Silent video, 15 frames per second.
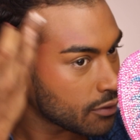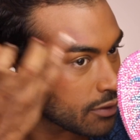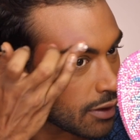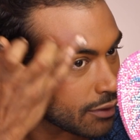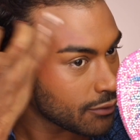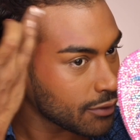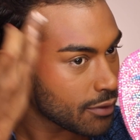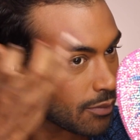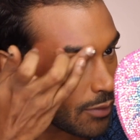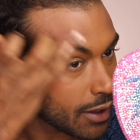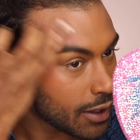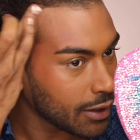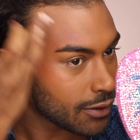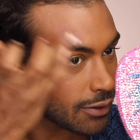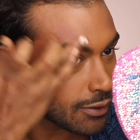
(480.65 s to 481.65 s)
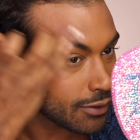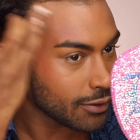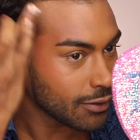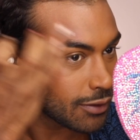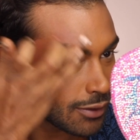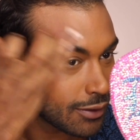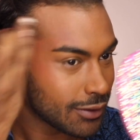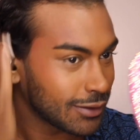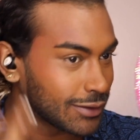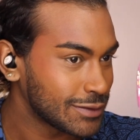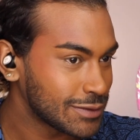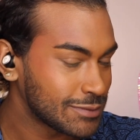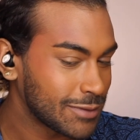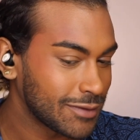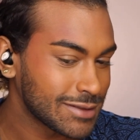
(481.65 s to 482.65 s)
that right back
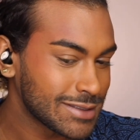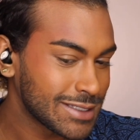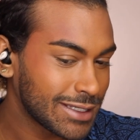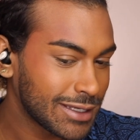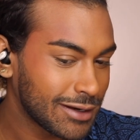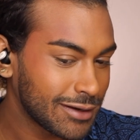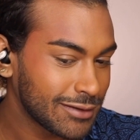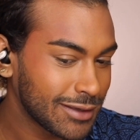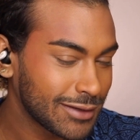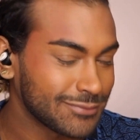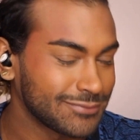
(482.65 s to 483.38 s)
into my receding hairline.